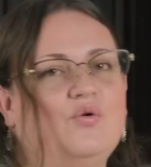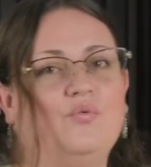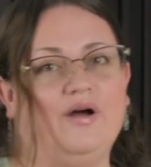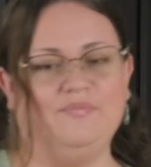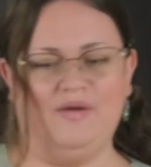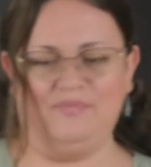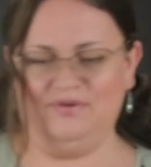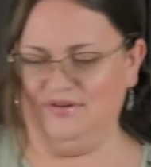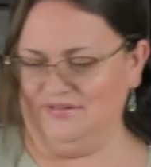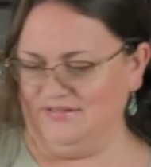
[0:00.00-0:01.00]
White
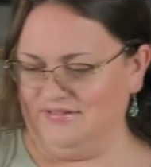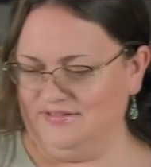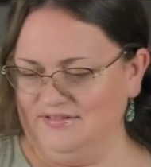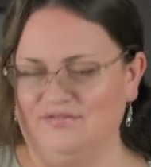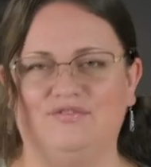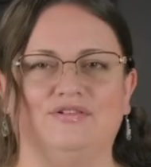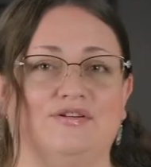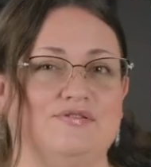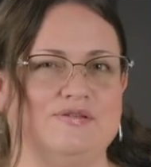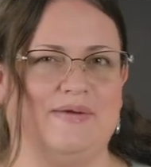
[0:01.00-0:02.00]
pepper for a
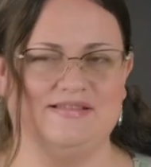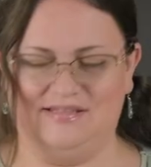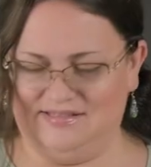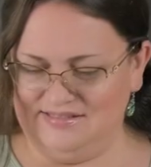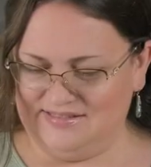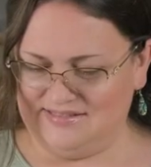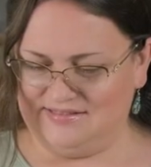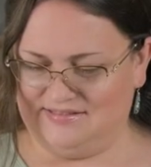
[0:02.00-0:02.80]
little spiciness.